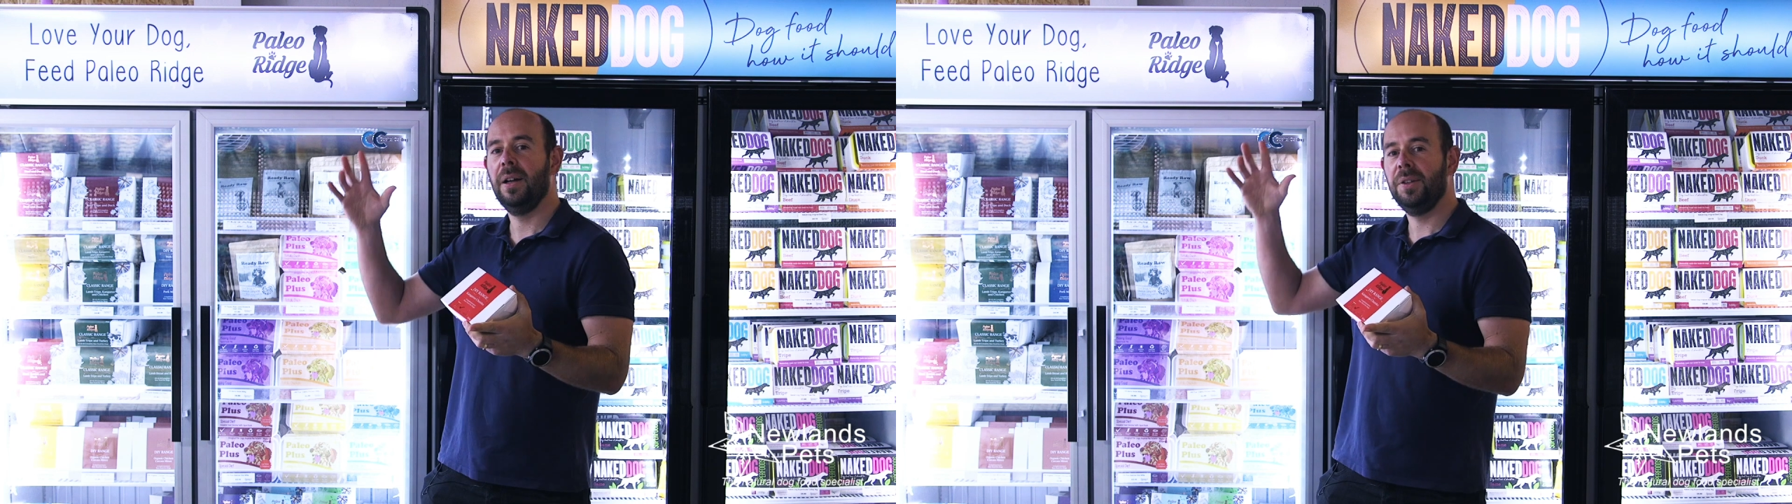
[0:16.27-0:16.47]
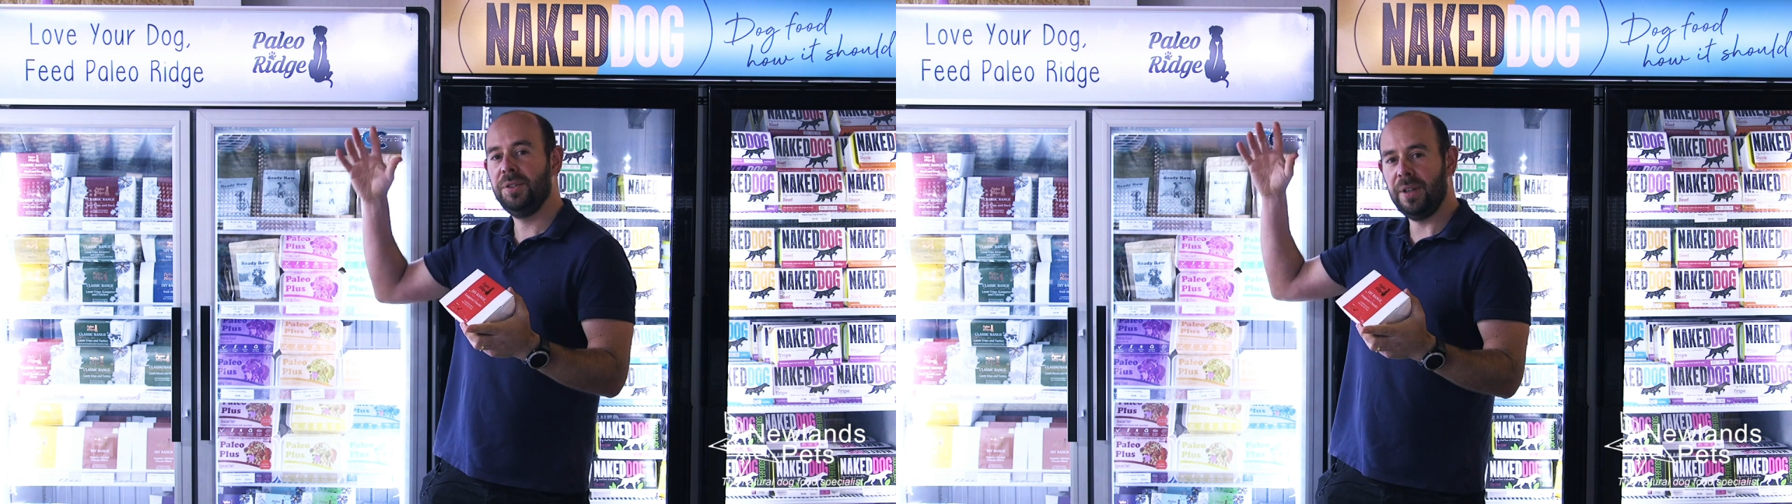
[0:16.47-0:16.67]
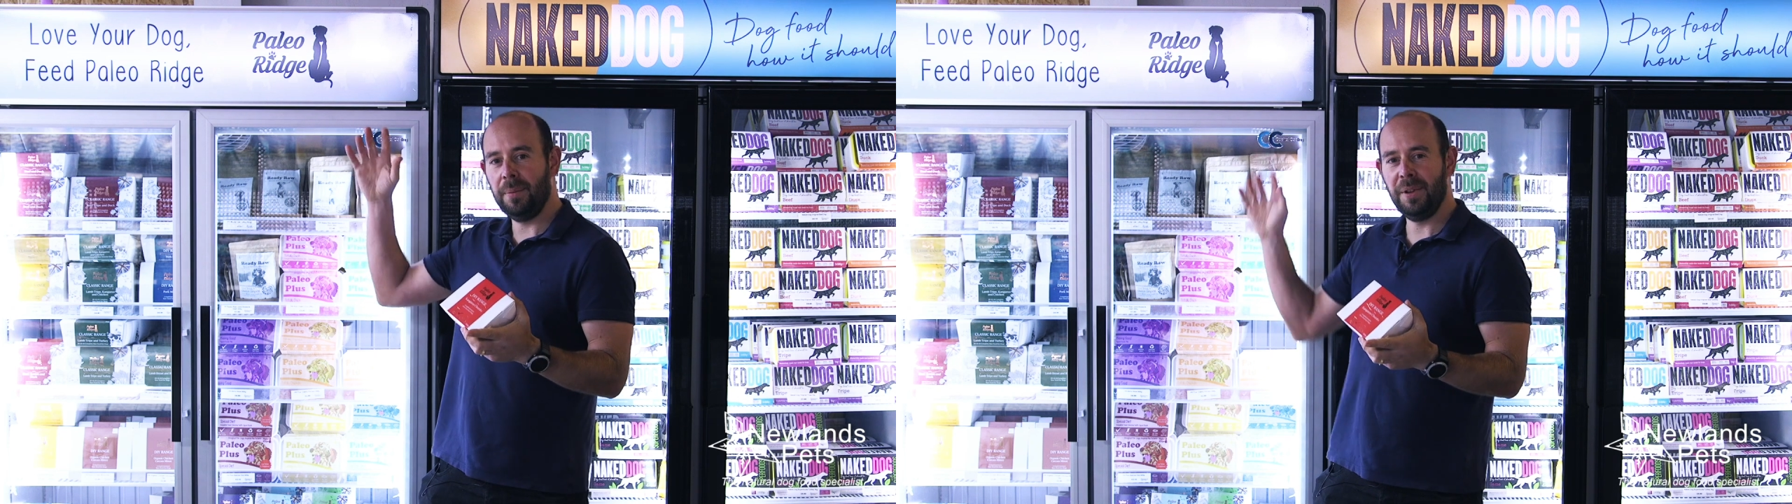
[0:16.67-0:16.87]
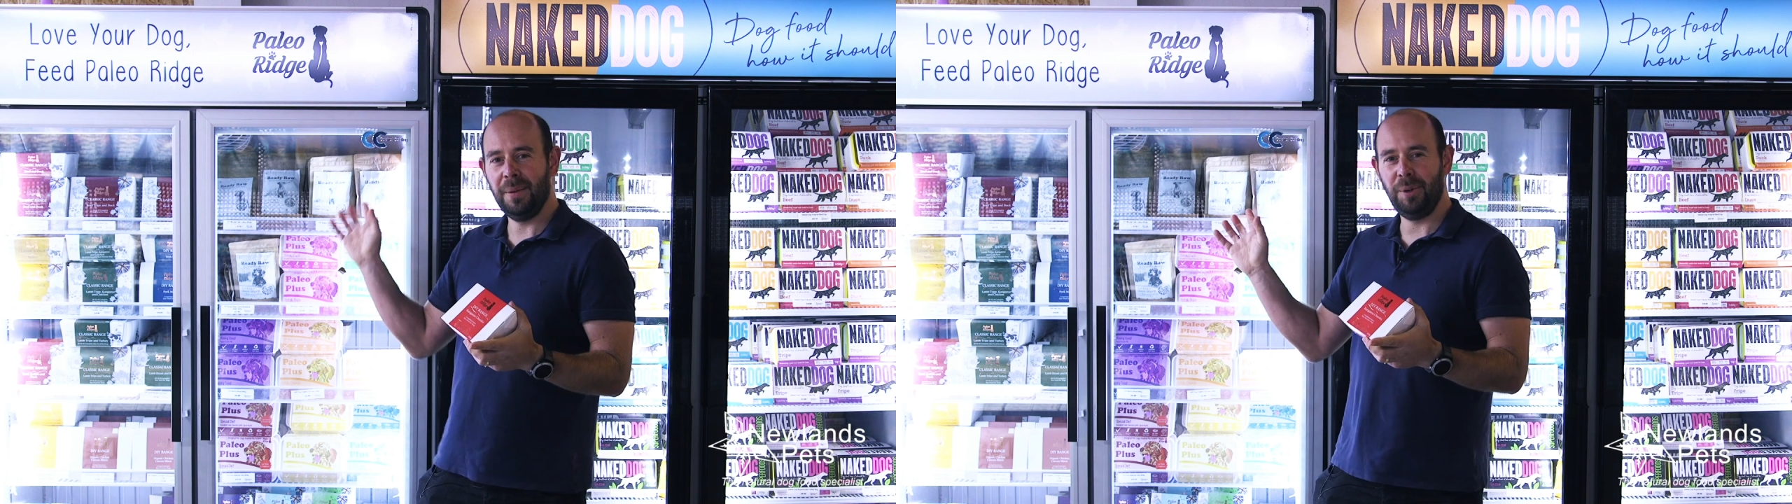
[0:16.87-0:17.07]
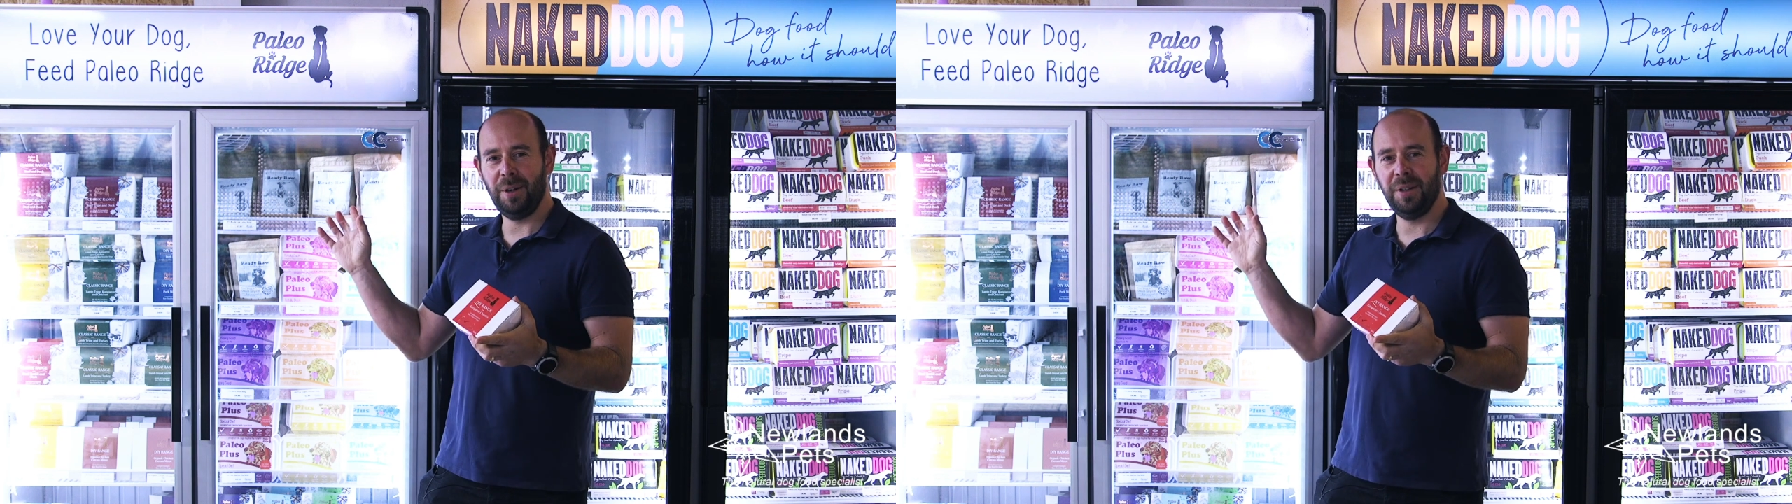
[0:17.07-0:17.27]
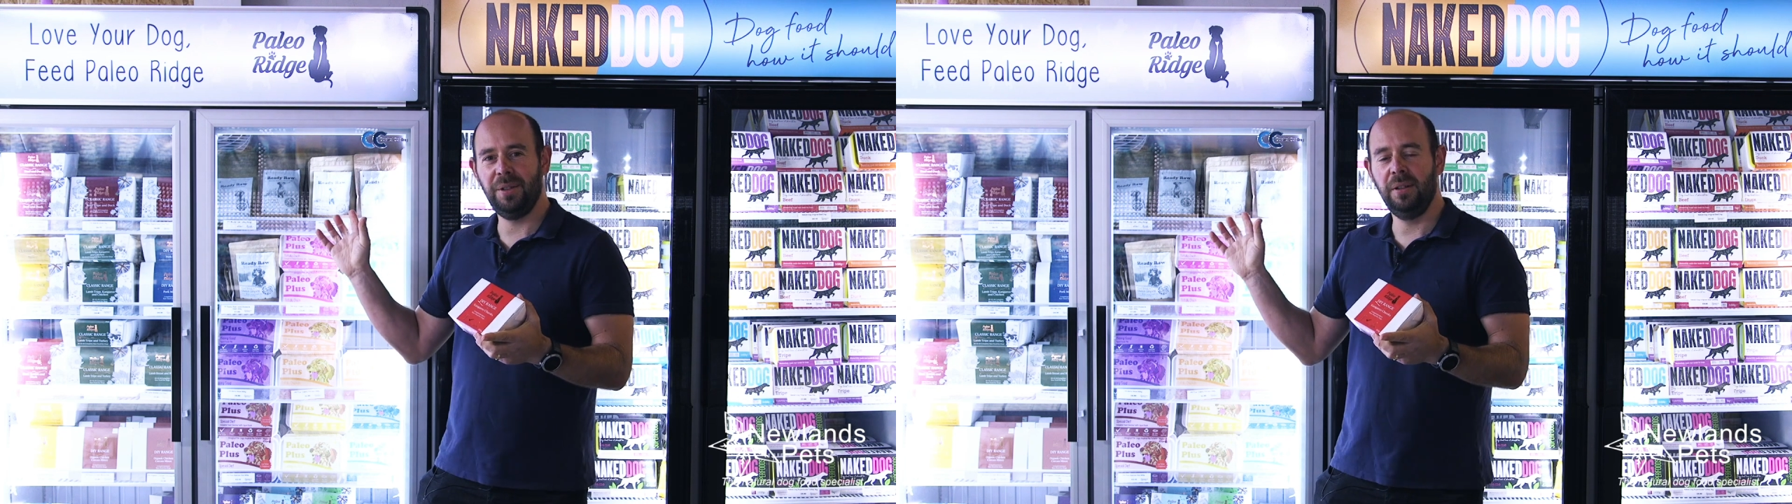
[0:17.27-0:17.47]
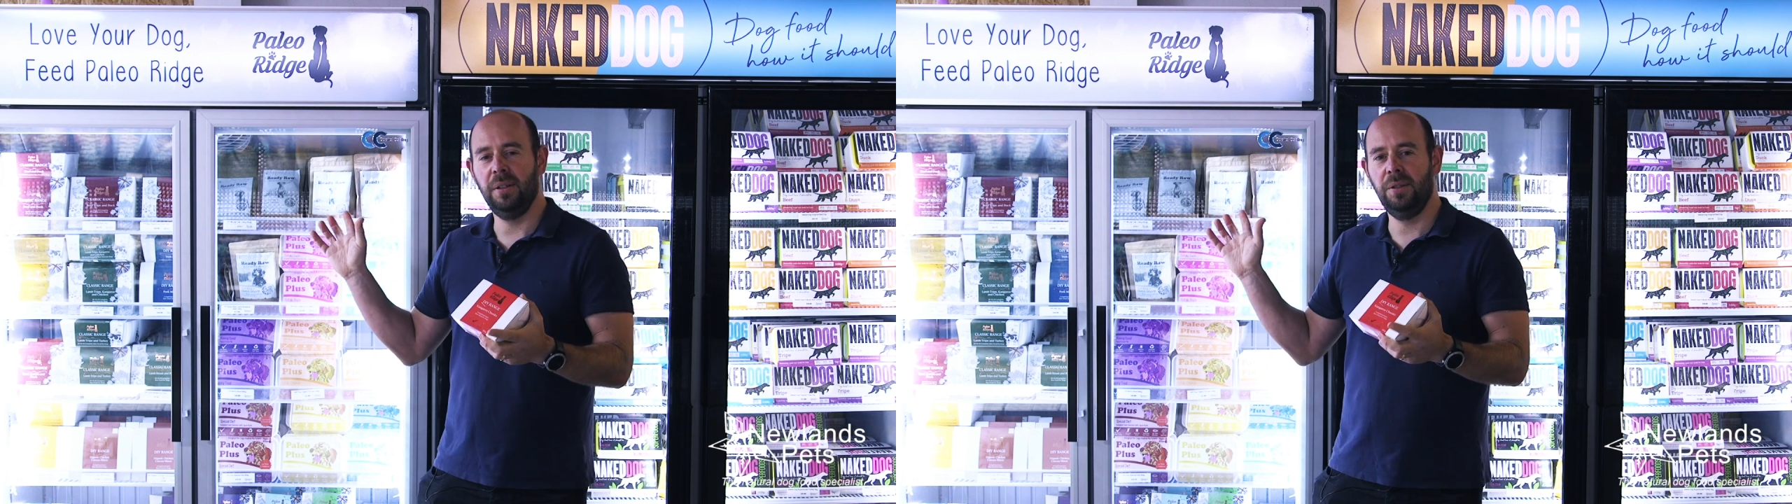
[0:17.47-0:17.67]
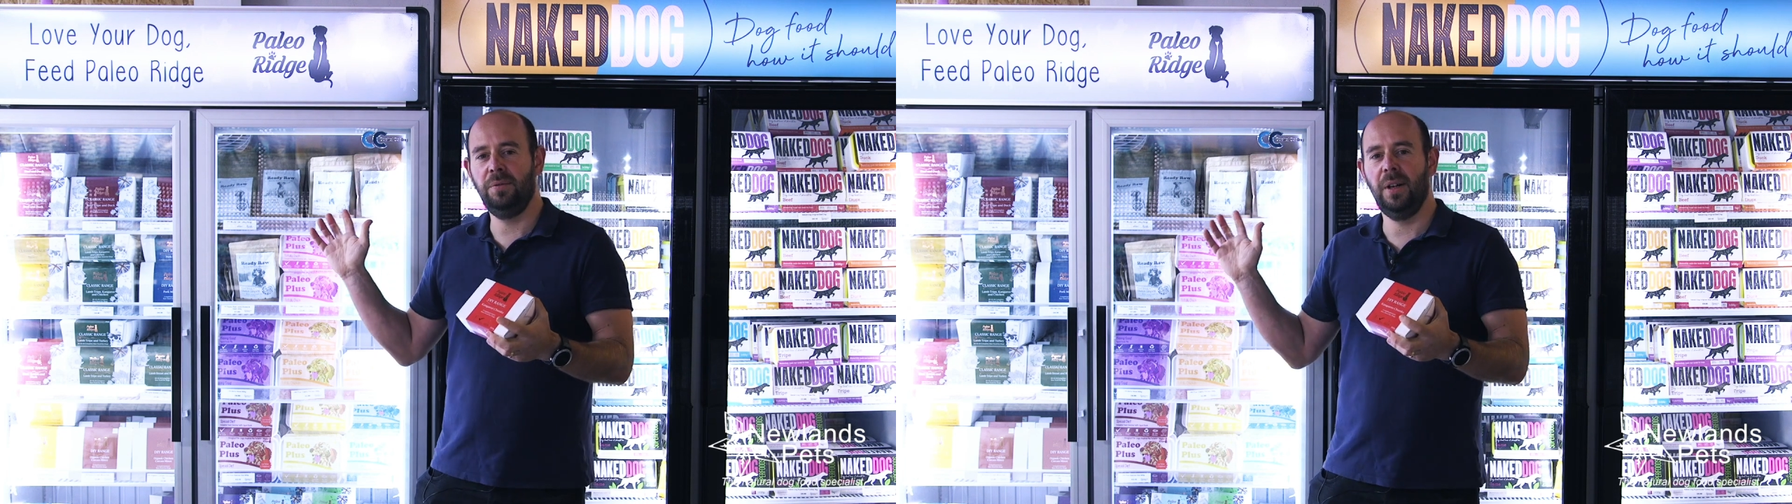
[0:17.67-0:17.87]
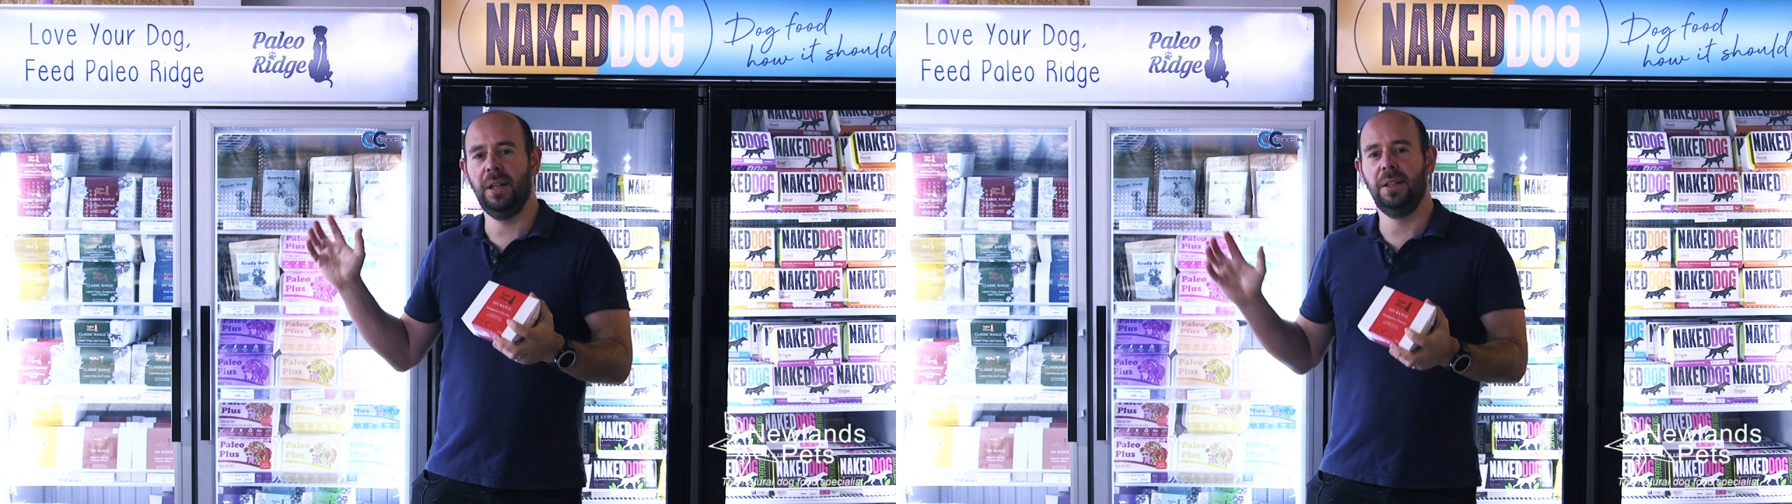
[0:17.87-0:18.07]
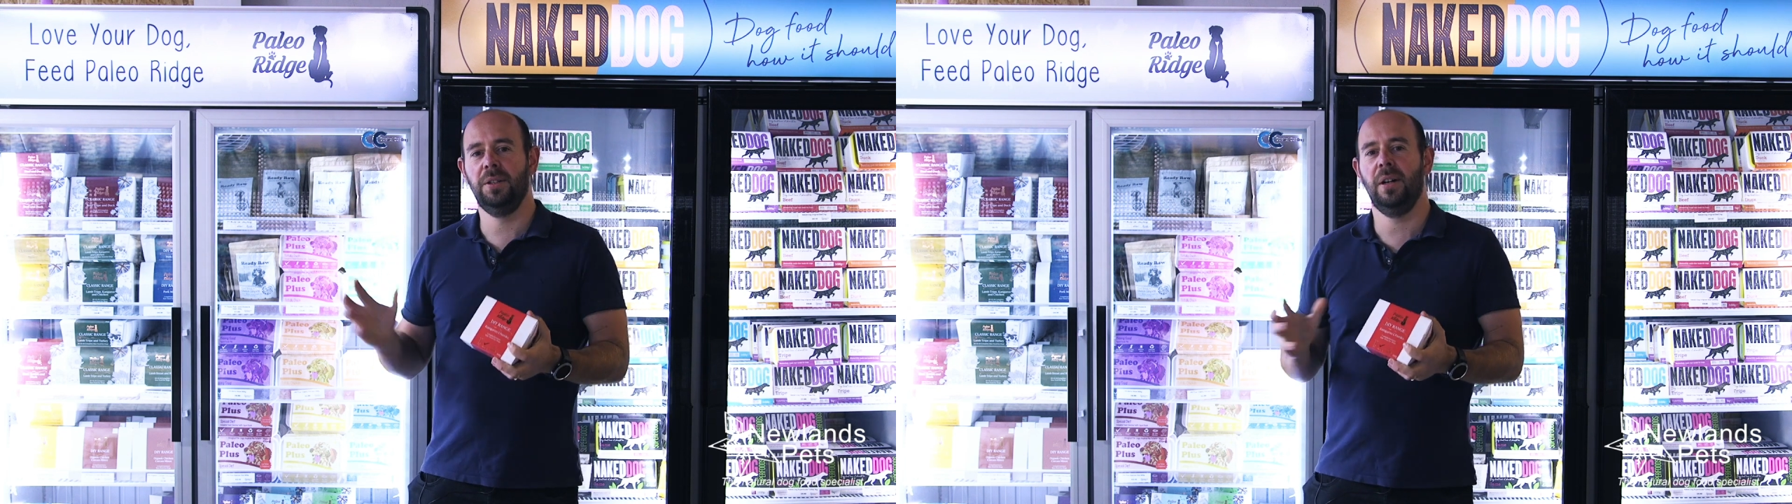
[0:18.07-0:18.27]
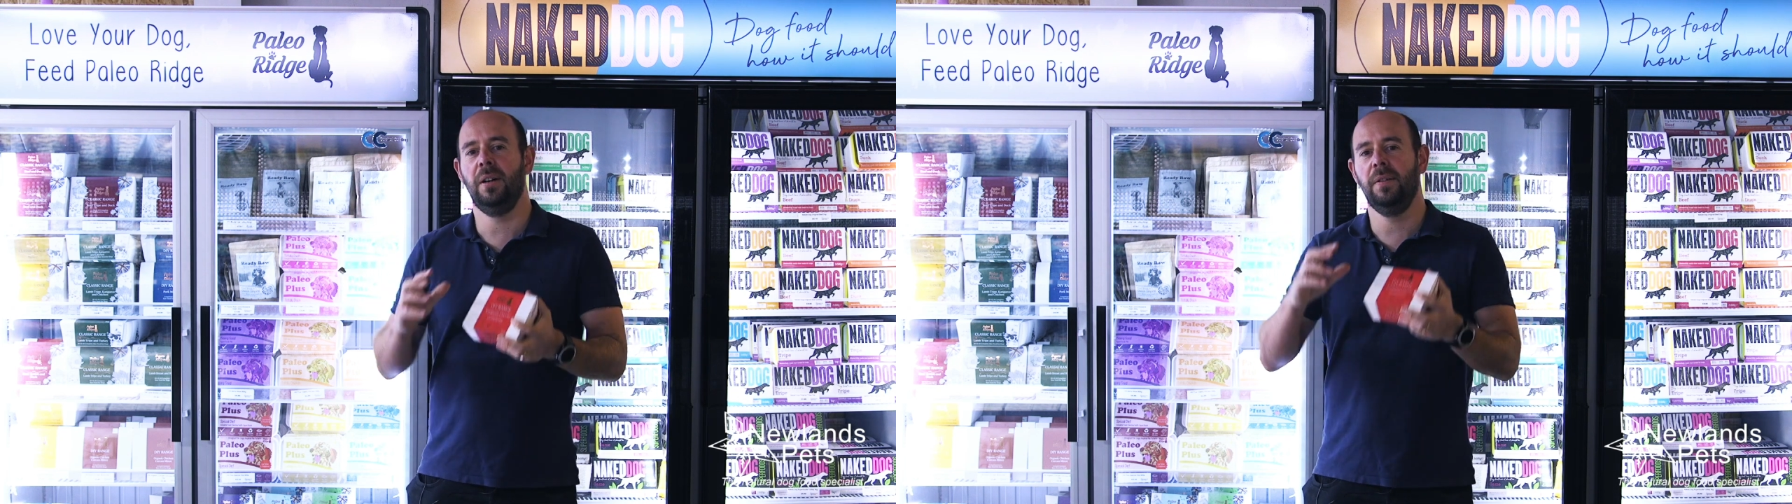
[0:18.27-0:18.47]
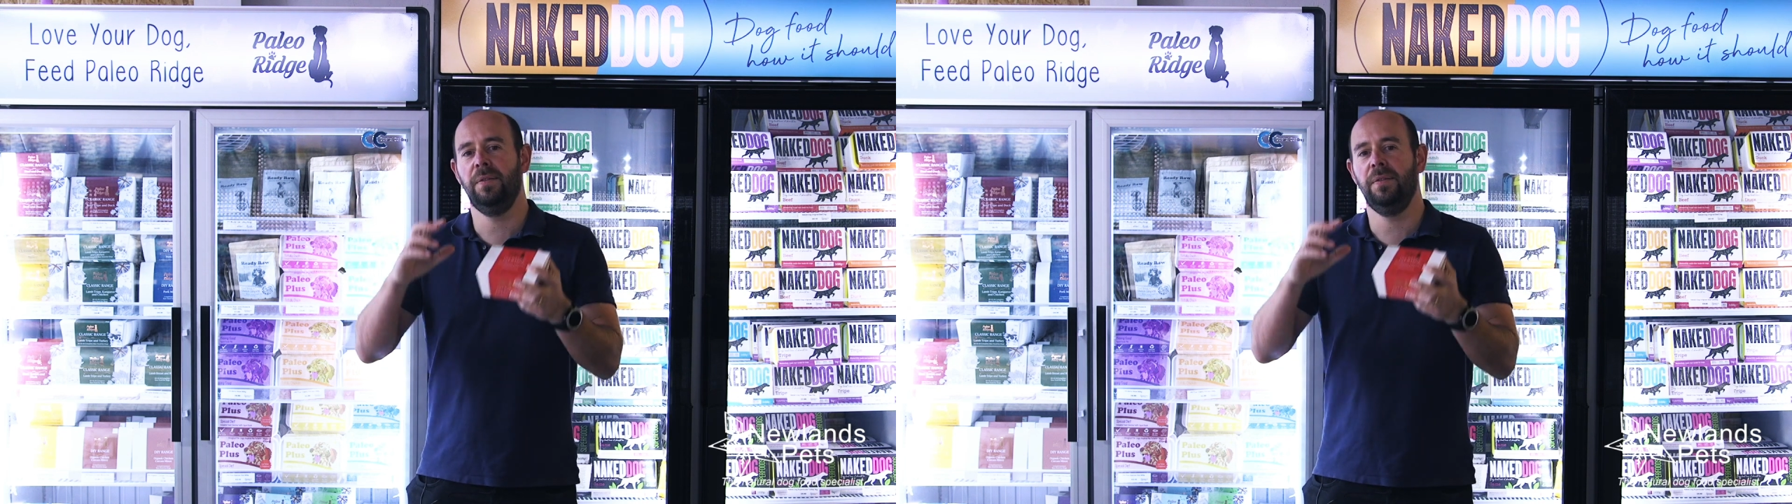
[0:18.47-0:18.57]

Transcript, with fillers: some of the products in this range are